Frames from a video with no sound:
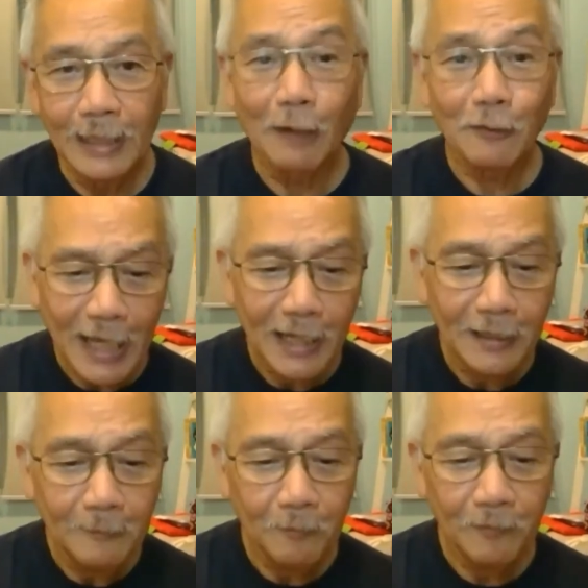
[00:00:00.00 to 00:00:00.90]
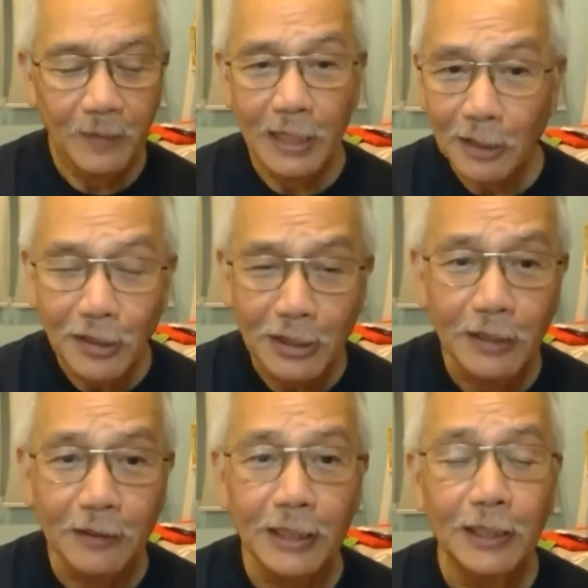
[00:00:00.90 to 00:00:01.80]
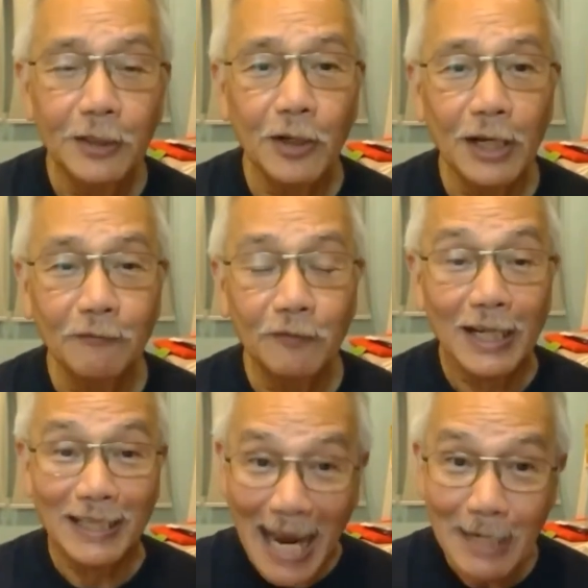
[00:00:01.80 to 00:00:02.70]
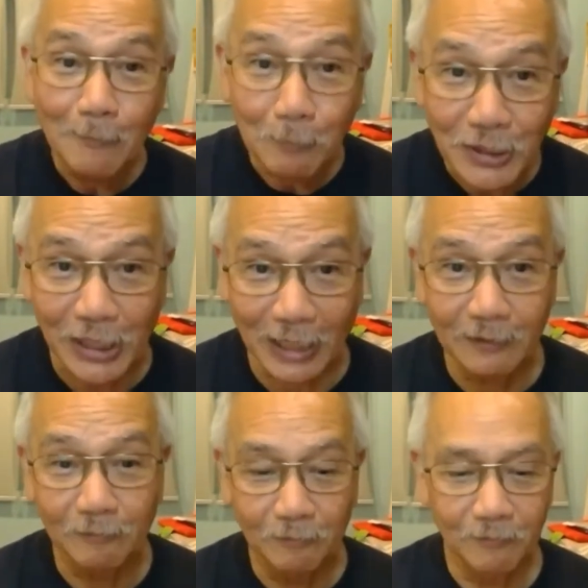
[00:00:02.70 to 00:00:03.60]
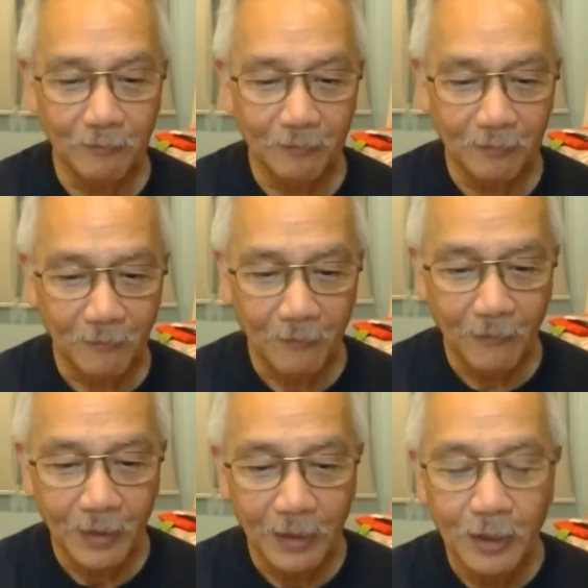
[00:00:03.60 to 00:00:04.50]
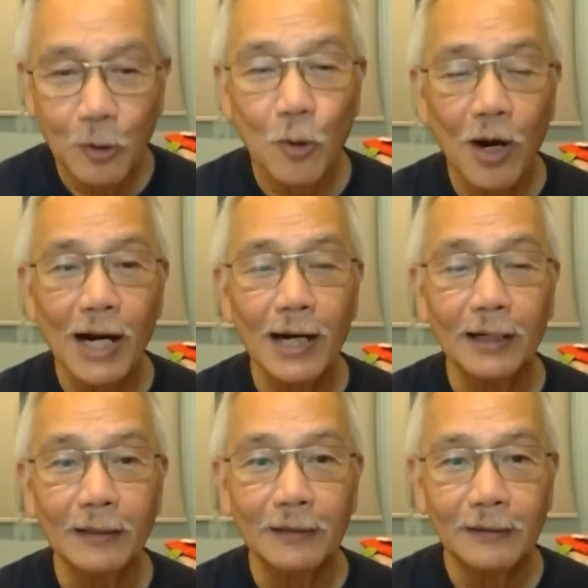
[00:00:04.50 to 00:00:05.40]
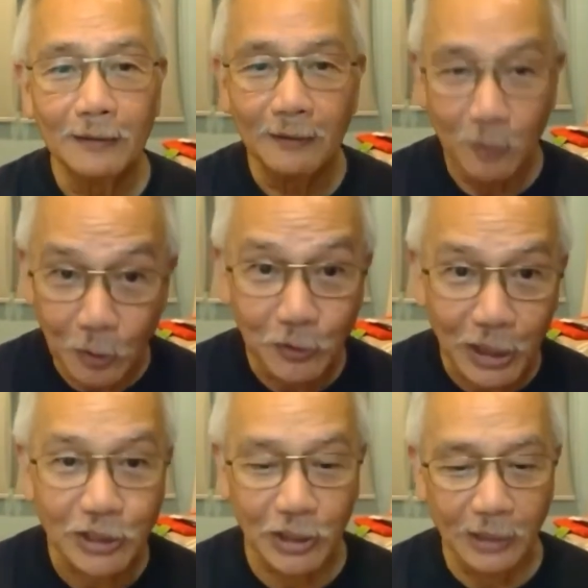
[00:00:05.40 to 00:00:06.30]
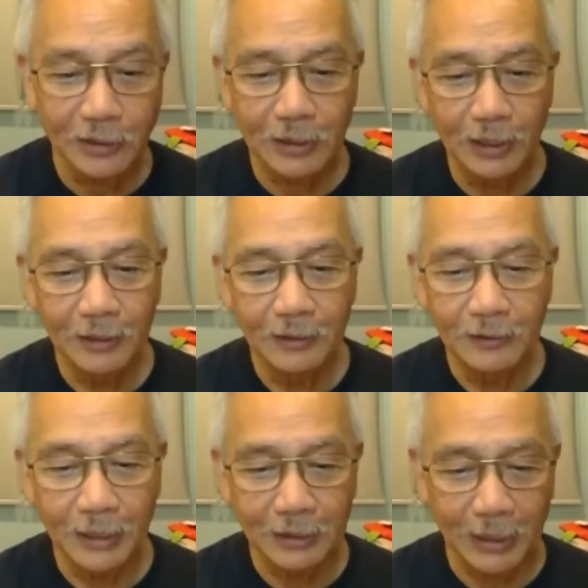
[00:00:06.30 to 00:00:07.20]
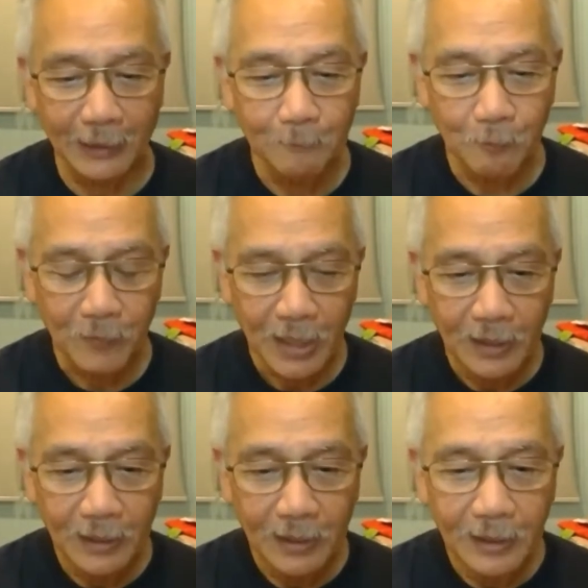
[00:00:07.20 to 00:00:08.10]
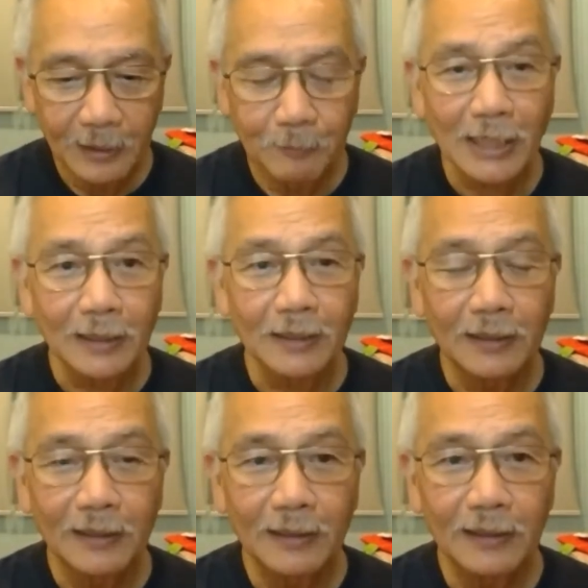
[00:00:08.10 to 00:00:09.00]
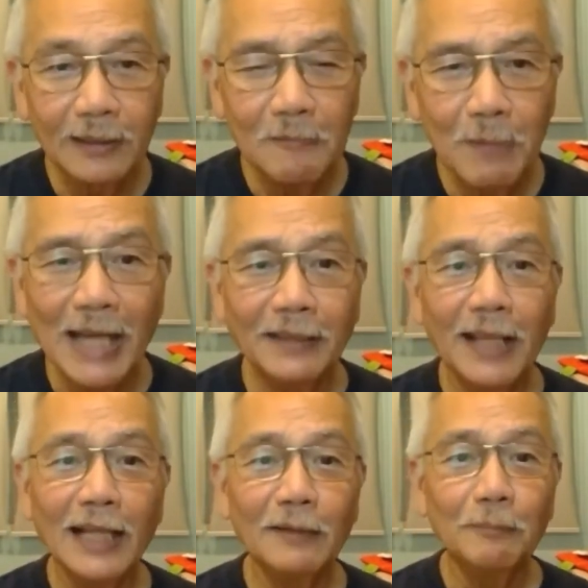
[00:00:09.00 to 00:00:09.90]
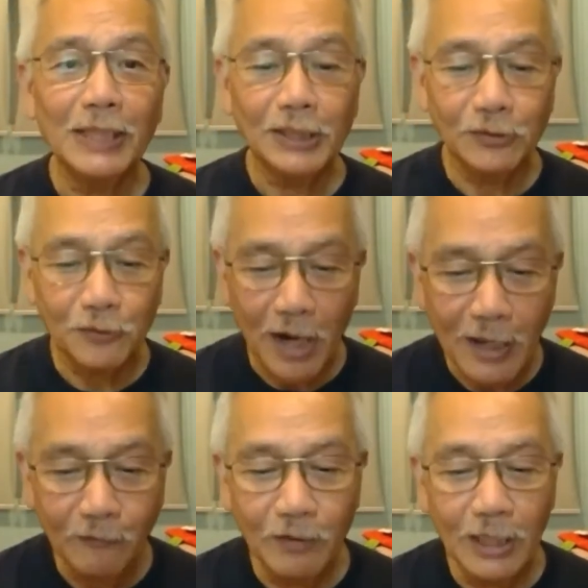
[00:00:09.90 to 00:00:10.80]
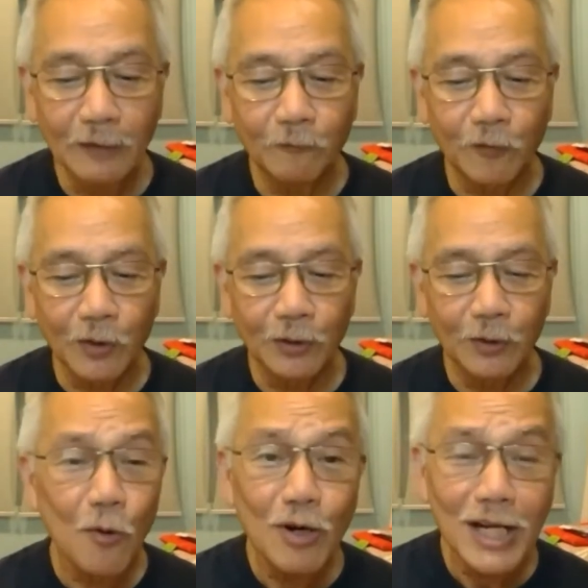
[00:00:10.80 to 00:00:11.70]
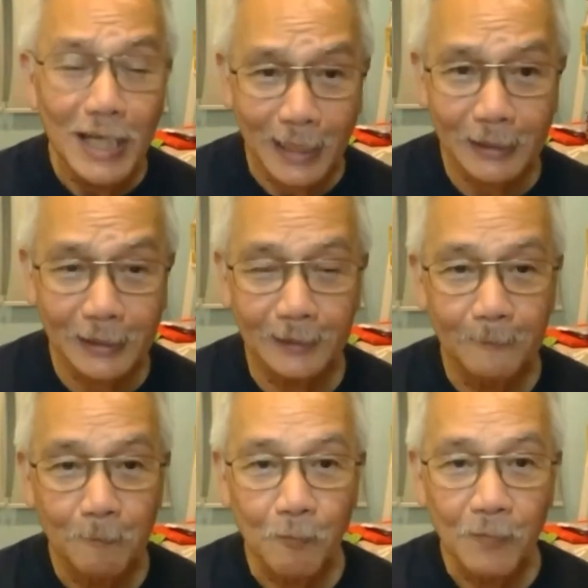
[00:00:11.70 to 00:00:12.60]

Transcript: Now, then another degree, you have 9% who are good Christians, let's say, but might not be striving for holiness